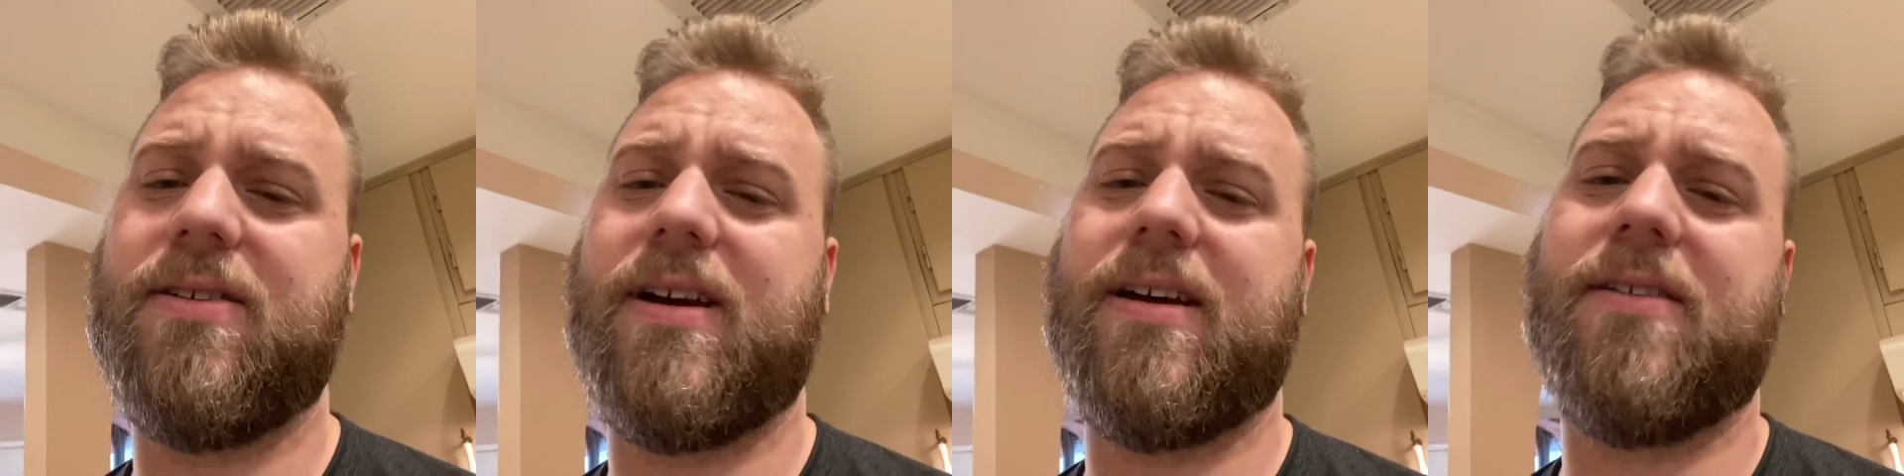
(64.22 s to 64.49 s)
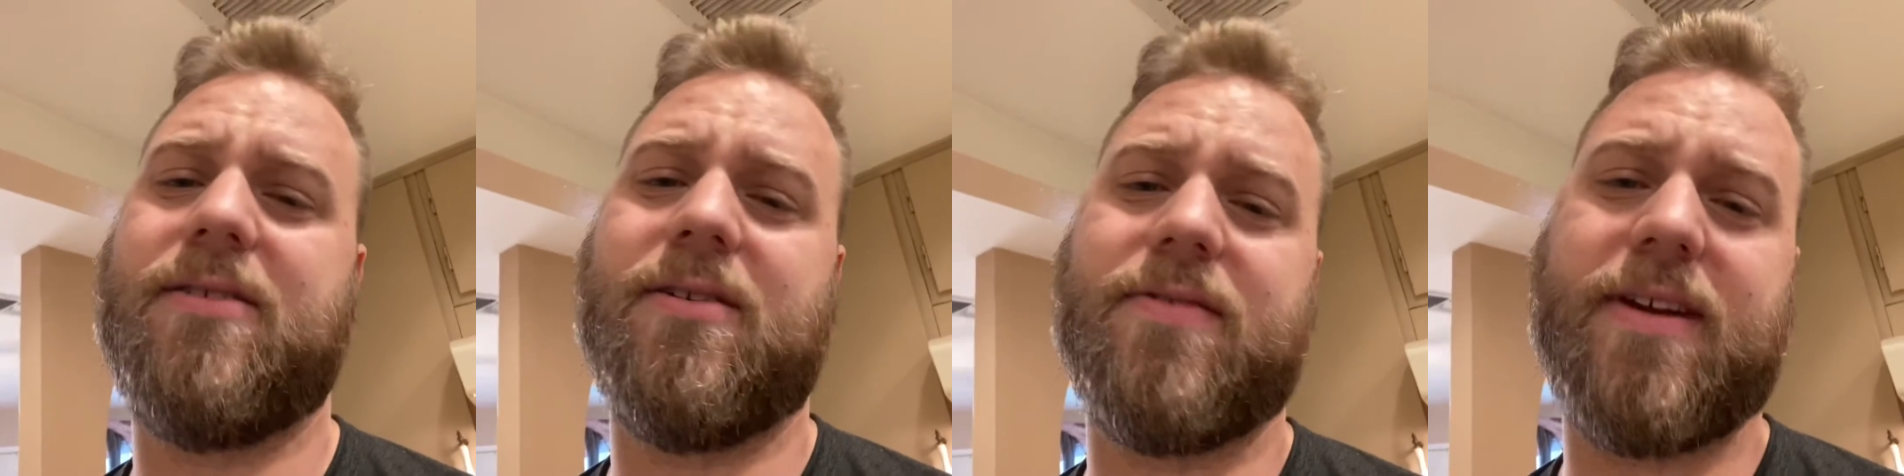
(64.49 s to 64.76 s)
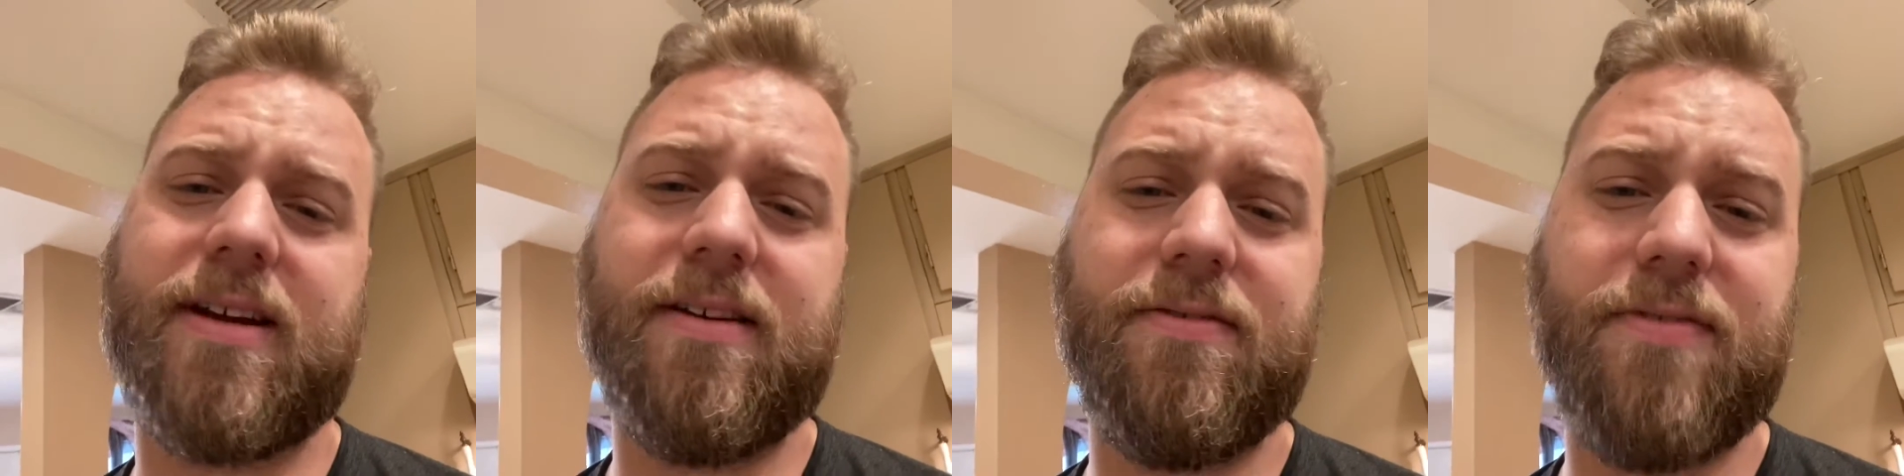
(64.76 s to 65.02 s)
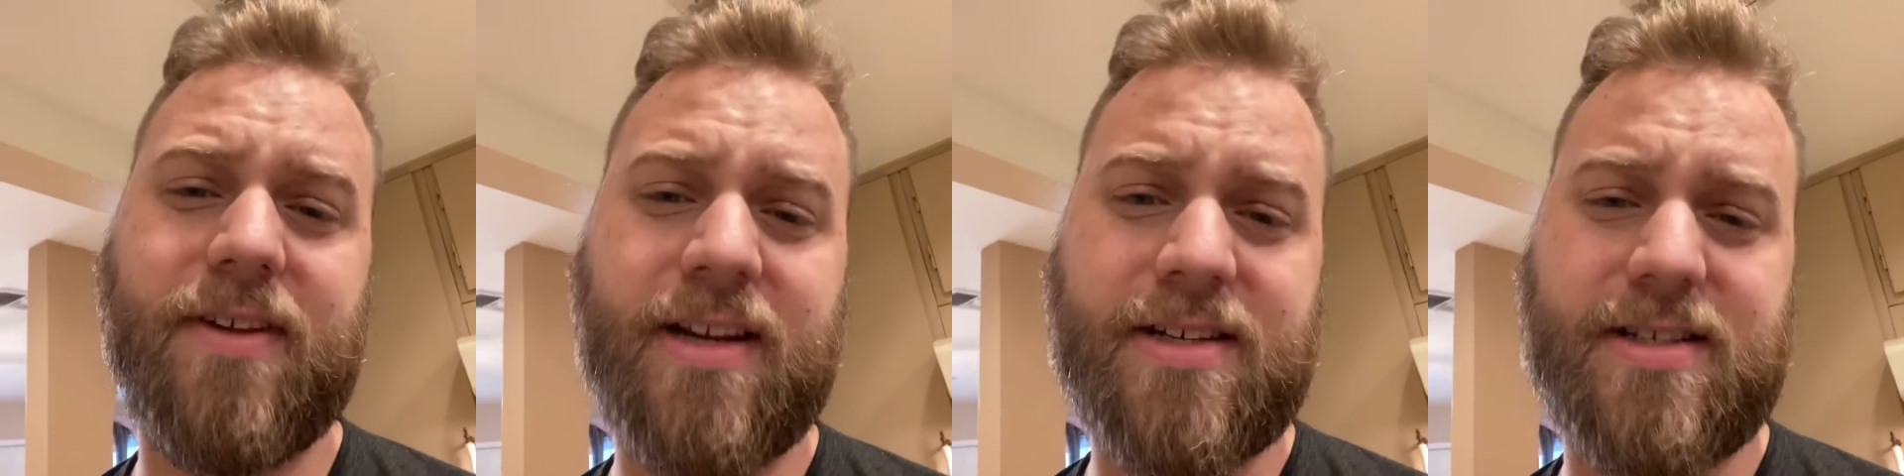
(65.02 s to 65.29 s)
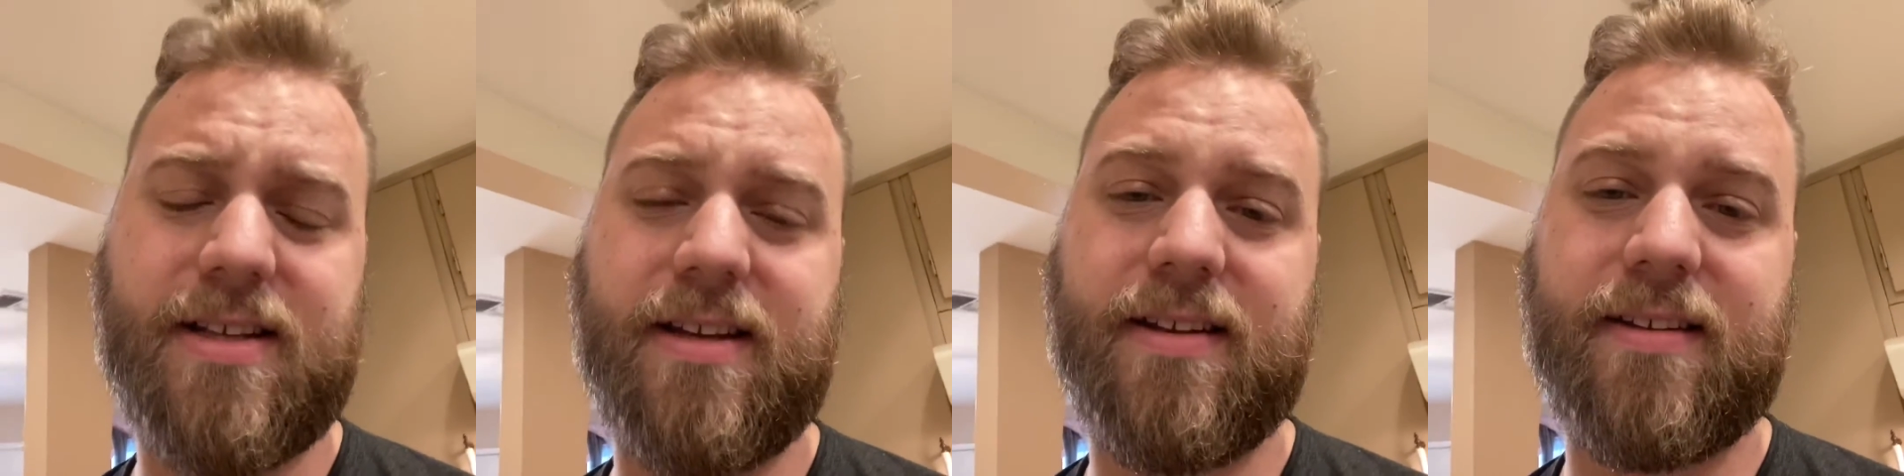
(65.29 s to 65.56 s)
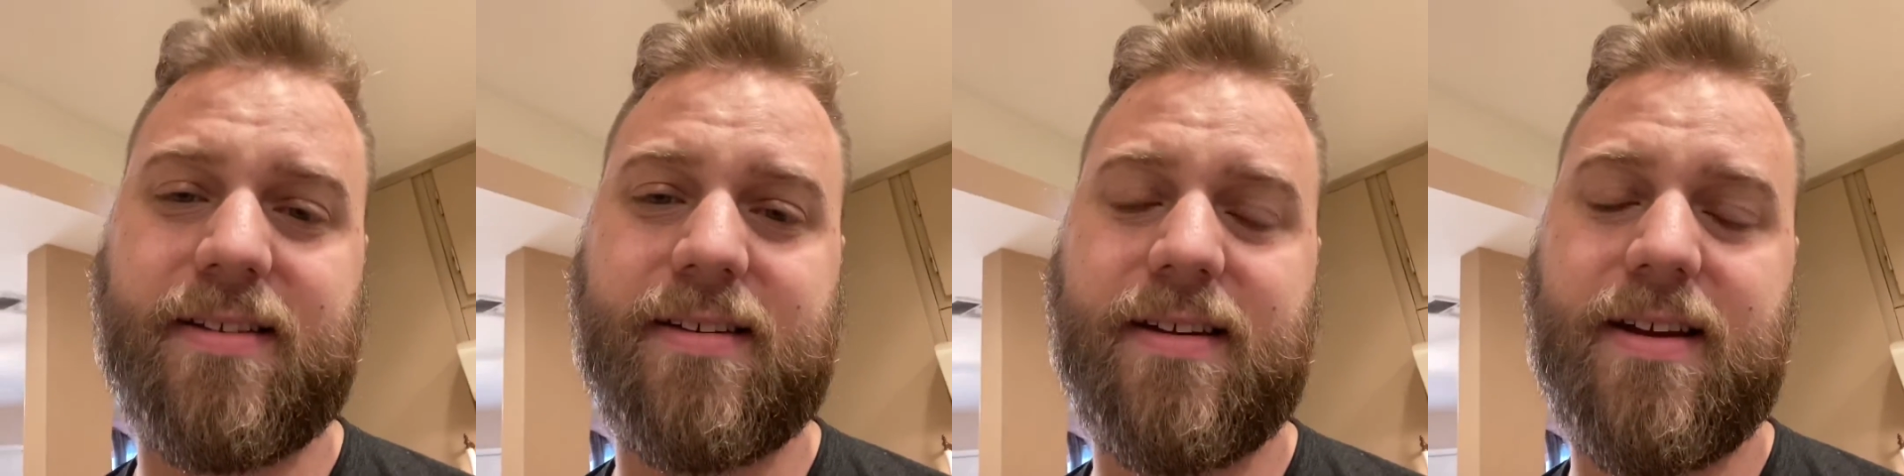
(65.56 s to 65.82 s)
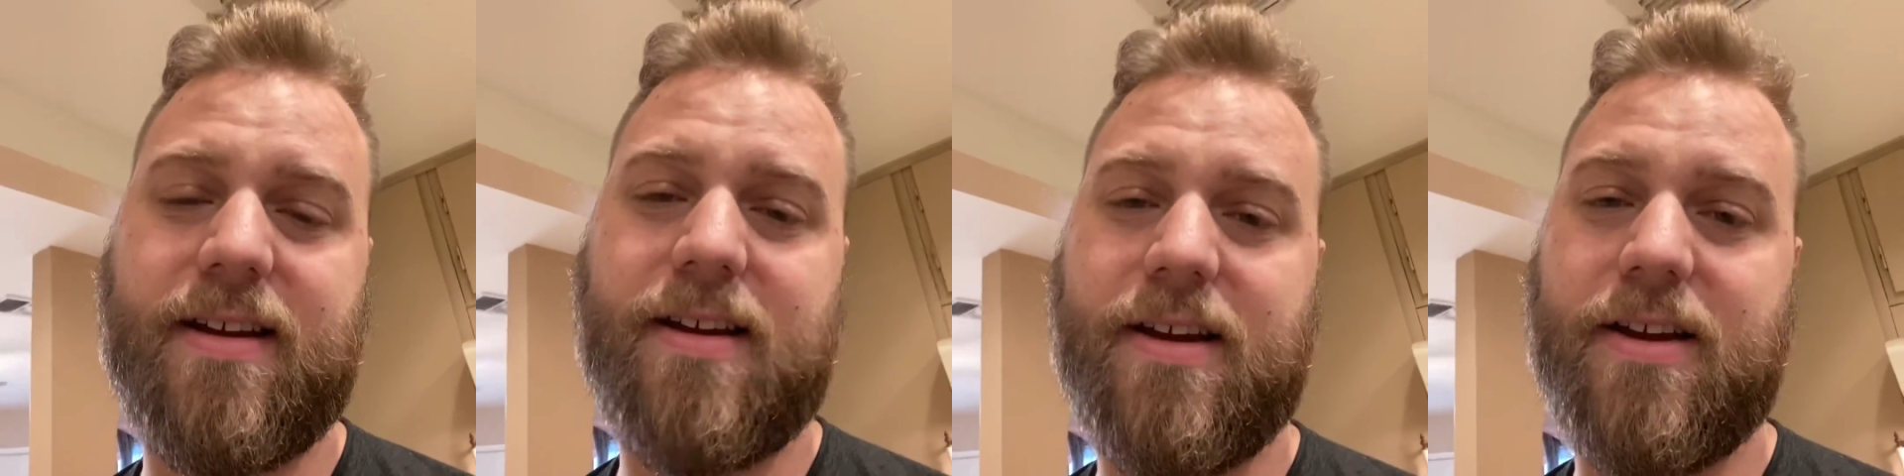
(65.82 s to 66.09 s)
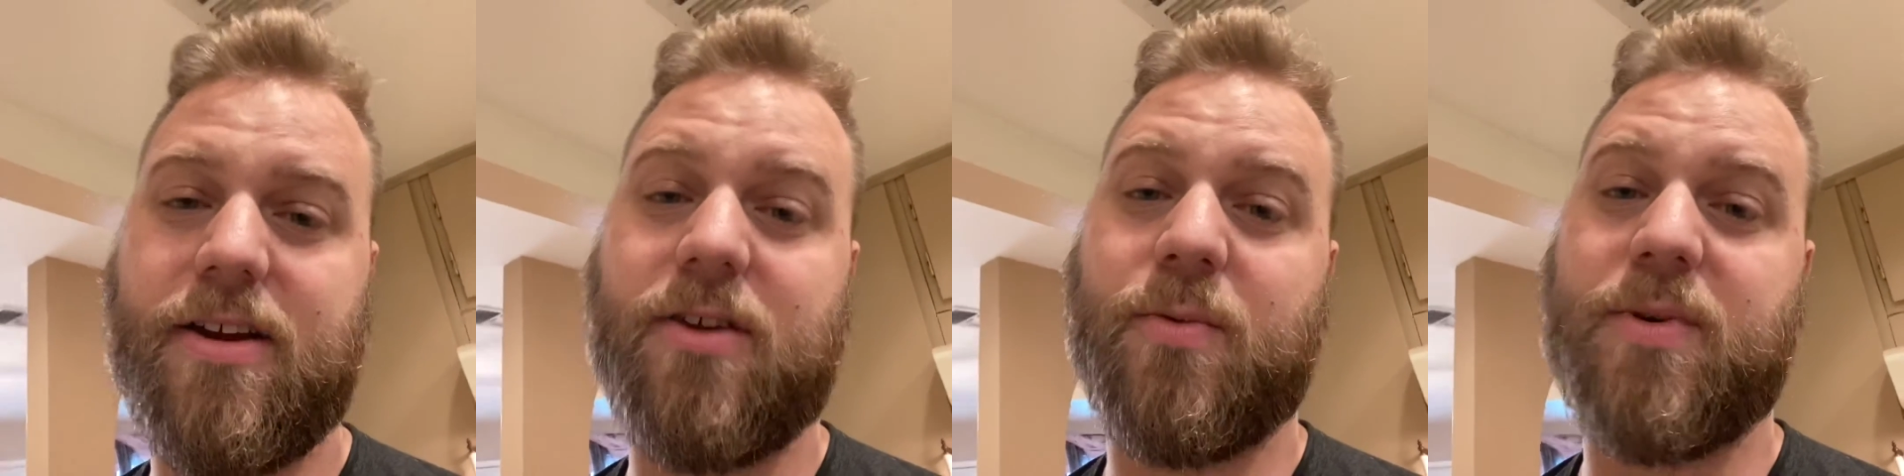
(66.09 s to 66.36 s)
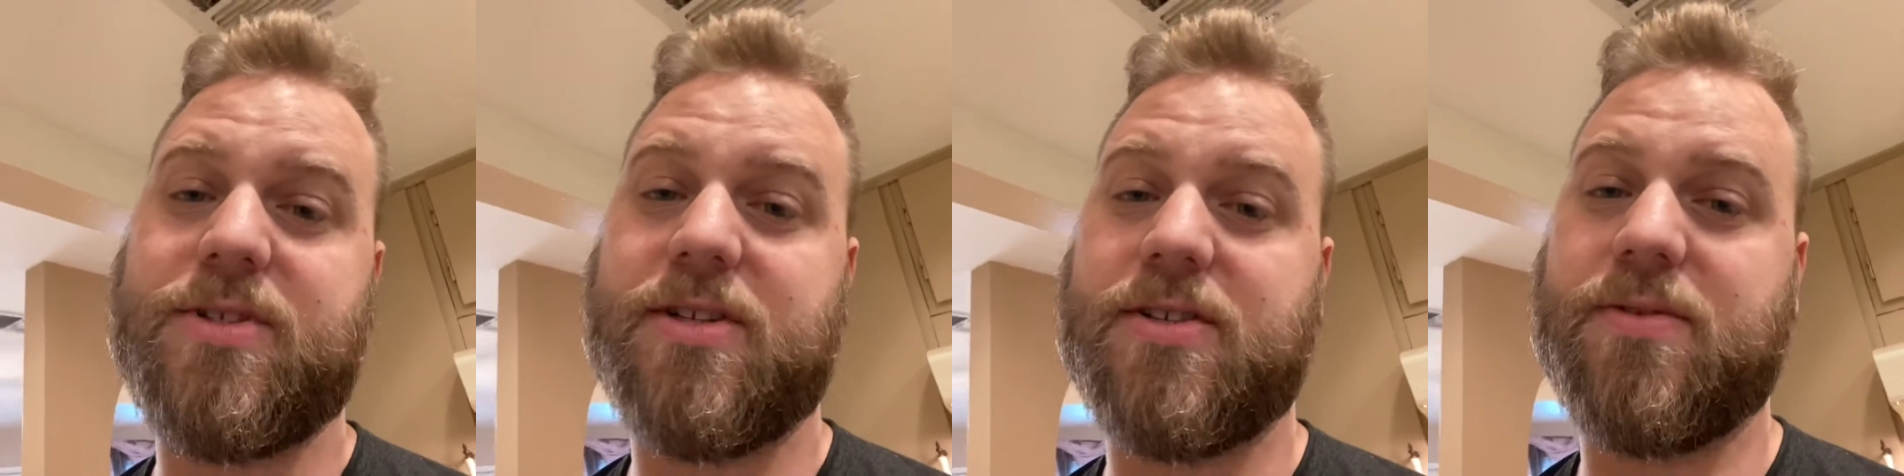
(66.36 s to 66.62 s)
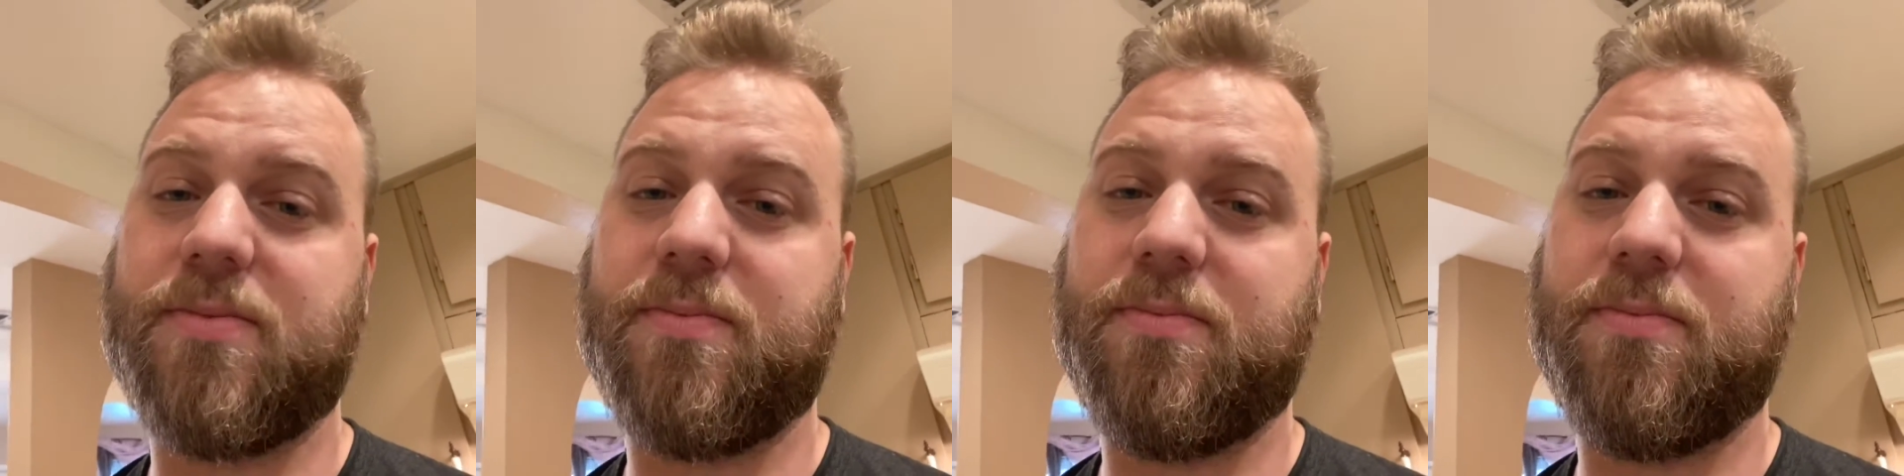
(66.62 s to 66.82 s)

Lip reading: know if I can finish this, which is